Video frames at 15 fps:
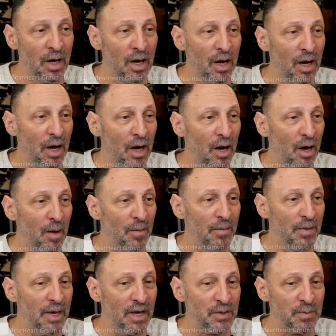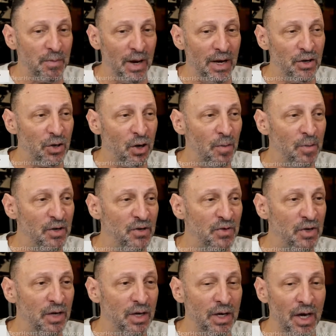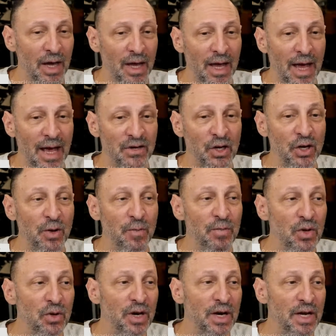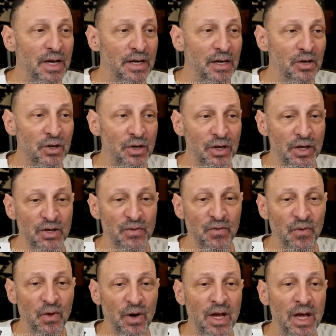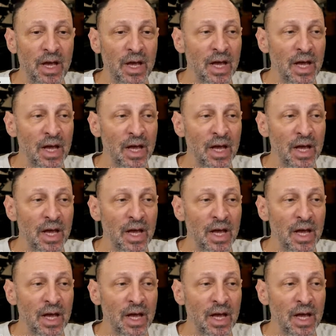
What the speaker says: Yes, Pycharm has a community edition that's free.